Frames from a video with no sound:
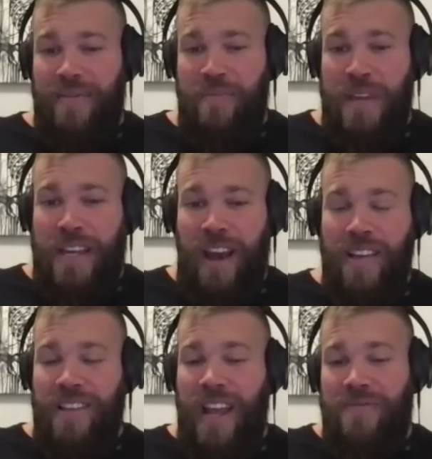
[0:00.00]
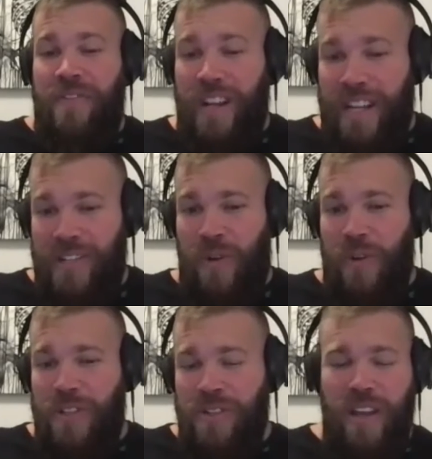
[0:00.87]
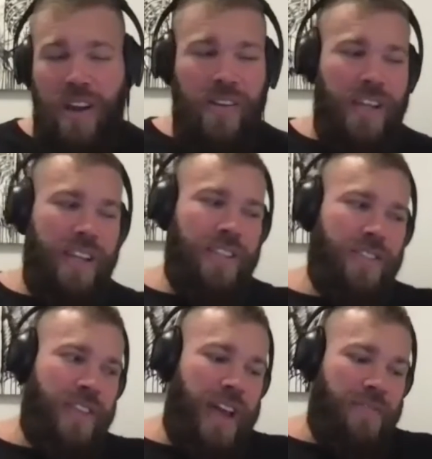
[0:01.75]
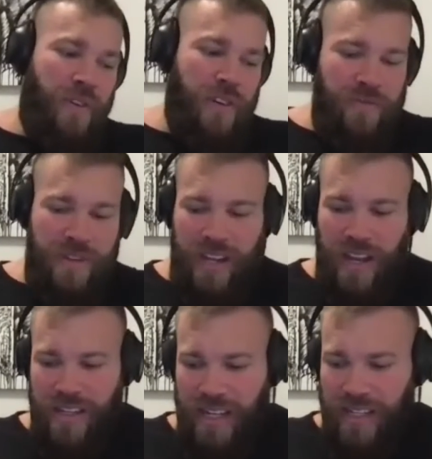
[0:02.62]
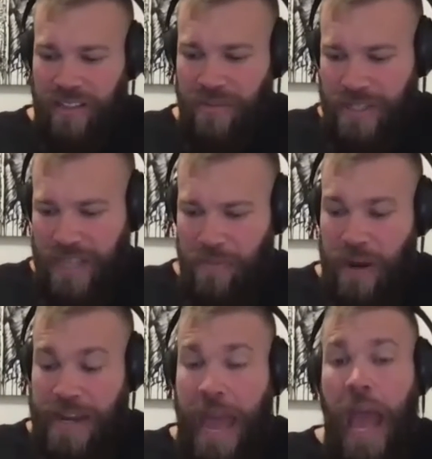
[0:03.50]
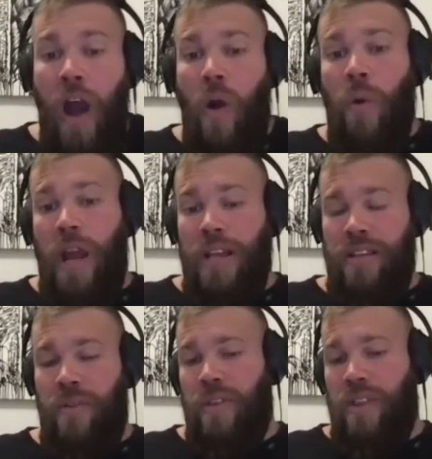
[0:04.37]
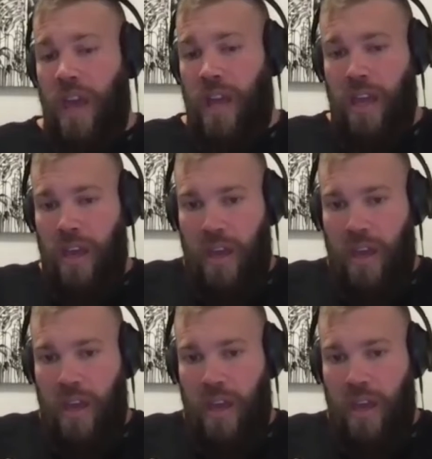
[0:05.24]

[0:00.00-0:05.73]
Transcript: because I fucking told you so. And so that forced me to kind of dig a little bit deeper. And now when I sit with like,